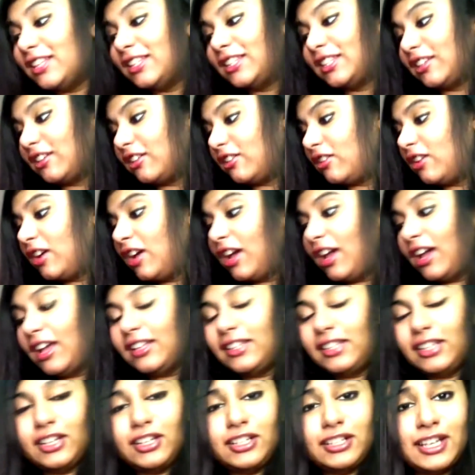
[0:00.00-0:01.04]
So
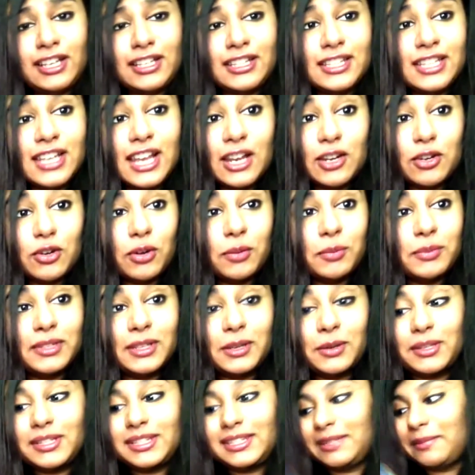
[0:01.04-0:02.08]
there, that's not normally
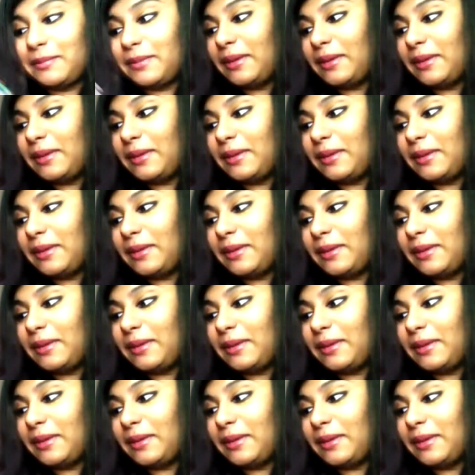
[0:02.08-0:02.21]
what's in